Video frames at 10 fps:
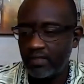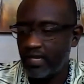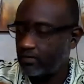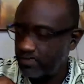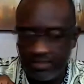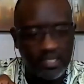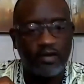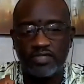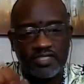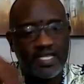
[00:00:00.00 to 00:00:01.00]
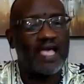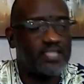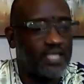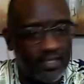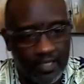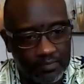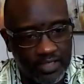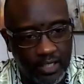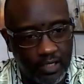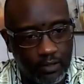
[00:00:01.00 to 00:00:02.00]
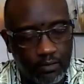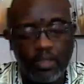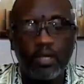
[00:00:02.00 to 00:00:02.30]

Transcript: They don't just castigate them to hell.